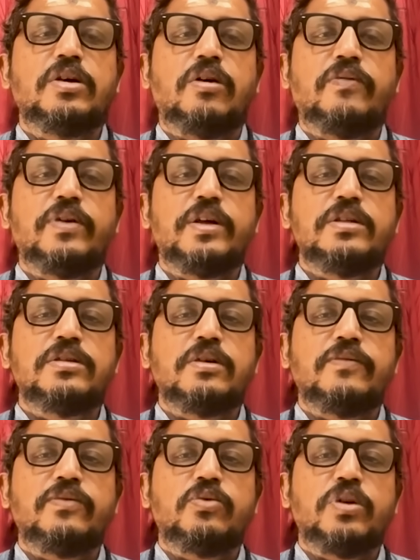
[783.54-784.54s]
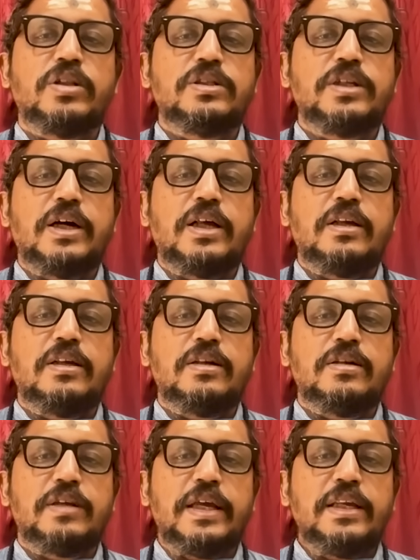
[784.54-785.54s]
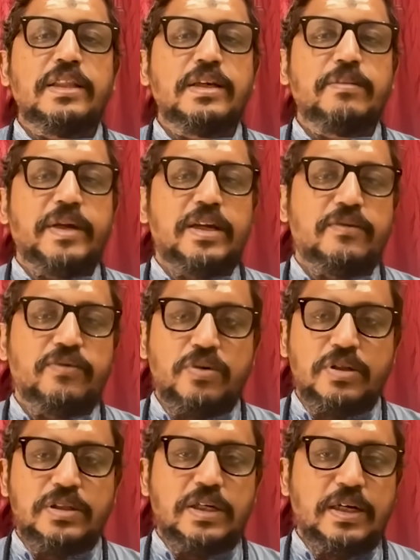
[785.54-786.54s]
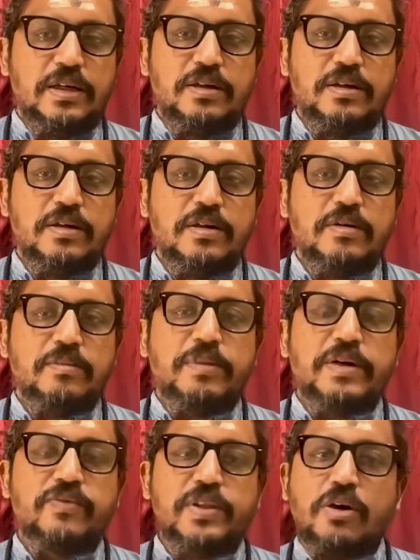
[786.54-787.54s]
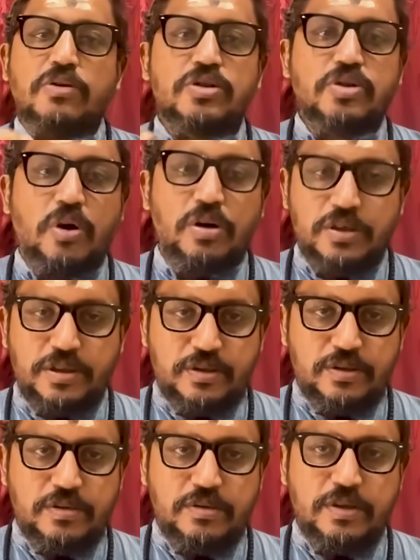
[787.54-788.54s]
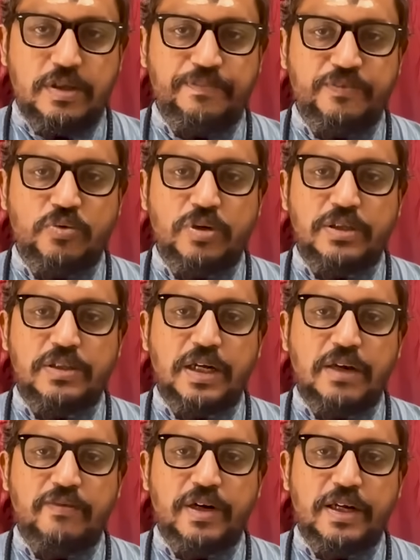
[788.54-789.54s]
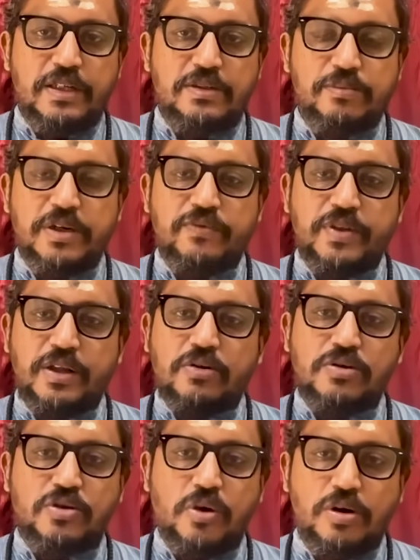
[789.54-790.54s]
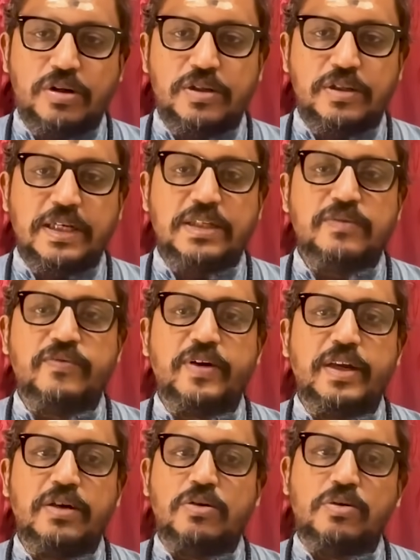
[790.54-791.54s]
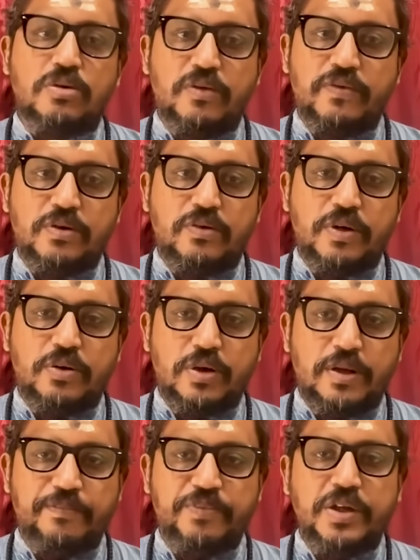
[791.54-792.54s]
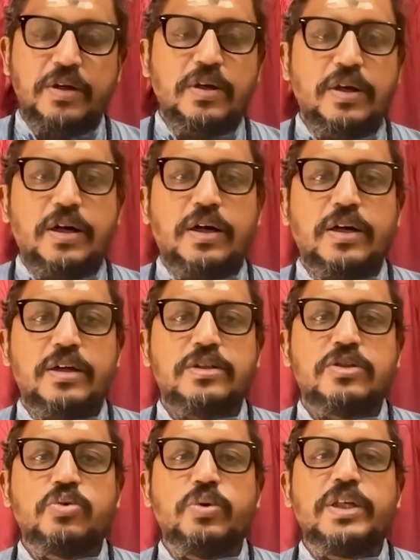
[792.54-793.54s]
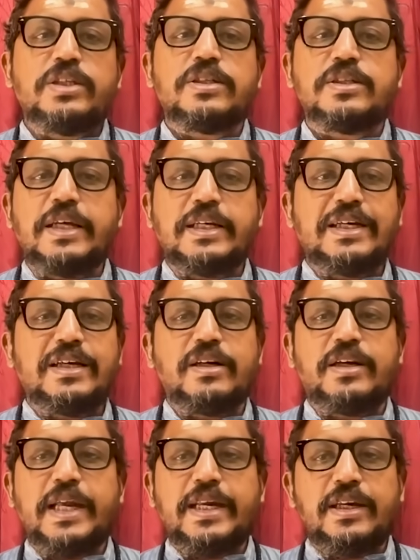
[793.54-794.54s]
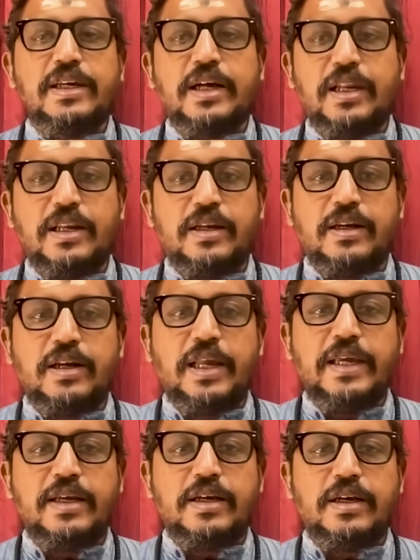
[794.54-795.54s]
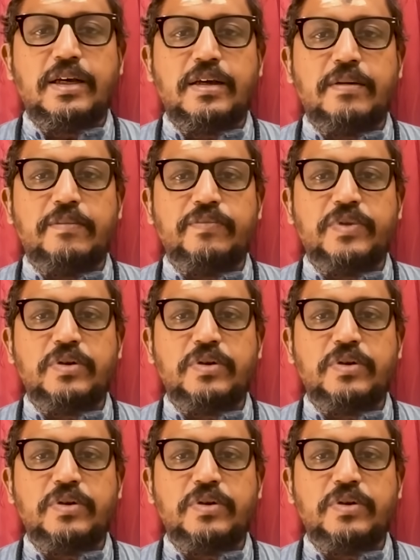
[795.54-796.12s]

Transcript: offerings of urad dal, anything made of urad dal, but without salt. Okay, urad dal vadas, but without salt. That is very good to offer to Vatuka. Sweets that are red in color, like gulab